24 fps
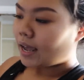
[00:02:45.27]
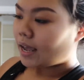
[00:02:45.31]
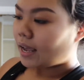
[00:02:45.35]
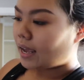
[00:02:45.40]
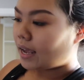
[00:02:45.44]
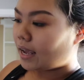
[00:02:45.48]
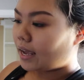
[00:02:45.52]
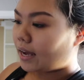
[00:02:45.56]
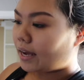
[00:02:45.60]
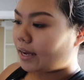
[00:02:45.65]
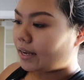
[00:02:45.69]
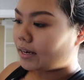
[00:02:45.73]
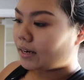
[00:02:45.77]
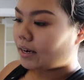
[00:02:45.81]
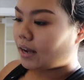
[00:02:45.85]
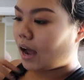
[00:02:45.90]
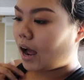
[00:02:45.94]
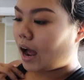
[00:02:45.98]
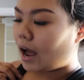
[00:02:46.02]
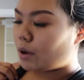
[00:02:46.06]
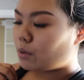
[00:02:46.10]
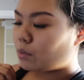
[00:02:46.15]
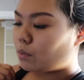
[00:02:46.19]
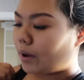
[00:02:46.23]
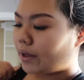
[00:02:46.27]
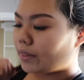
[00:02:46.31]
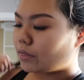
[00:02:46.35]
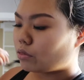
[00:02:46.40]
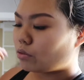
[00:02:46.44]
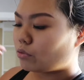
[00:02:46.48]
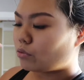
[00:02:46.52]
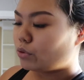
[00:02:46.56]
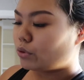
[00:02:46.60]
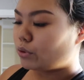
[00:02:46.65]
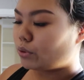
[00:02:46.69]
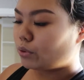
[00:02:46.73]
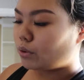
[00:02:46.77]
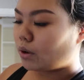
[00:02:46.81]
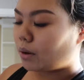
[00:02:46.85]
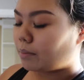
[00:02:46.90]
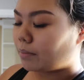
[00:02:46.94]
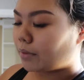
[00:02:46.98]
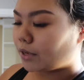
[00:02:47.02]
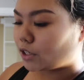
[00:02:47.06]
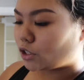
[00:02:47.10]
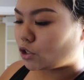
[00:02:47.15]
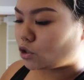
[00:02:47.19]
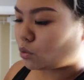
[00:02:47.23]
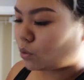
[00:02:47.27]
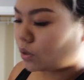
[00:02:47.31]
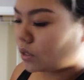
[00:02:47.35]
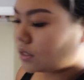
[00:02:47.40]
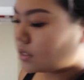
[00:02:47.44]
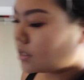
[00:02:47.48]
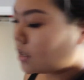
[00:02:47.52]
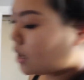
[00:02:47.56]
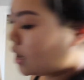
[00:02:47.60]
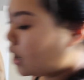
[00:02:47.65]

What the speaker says: and I went through my shorts a